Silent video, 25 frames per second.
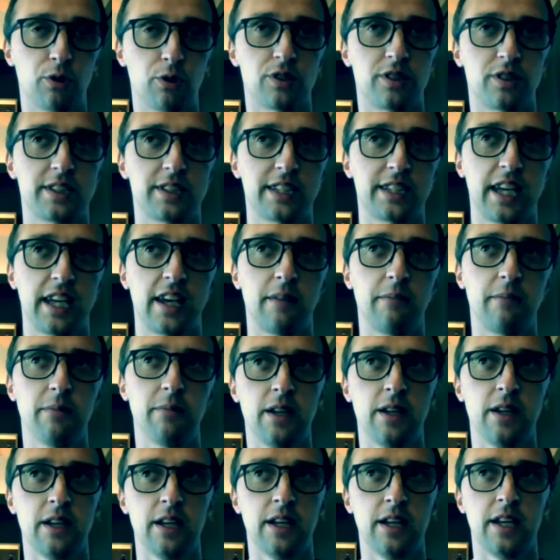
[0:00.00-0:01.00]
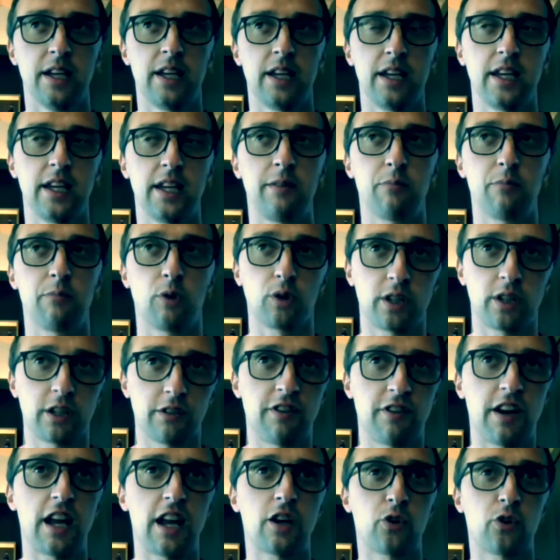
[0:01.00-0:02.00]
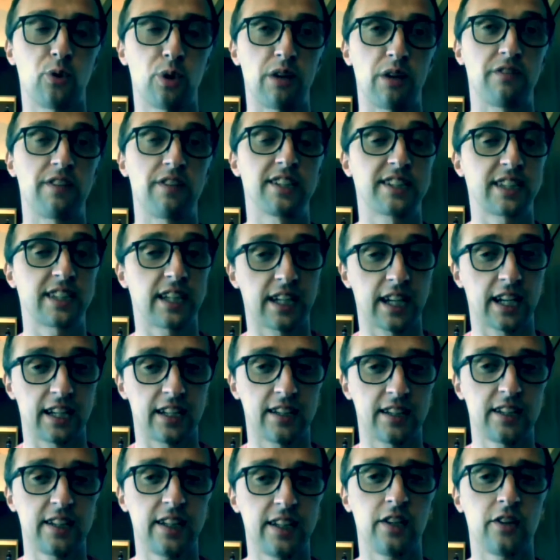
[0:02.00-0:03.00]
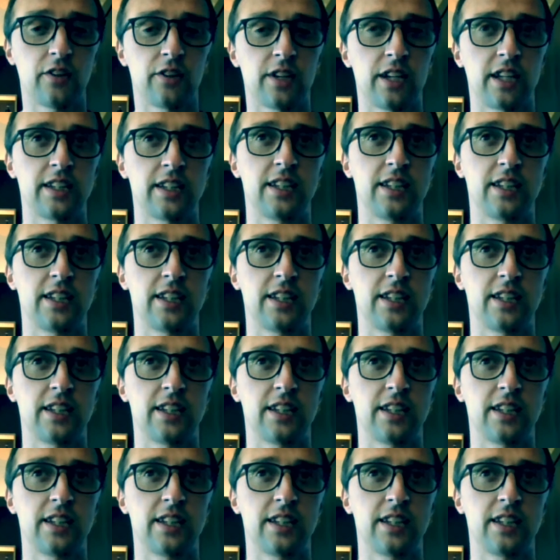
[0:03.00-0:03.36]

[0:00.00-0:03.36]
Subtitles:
the same. In Montefalco, we have the Sagrantino, that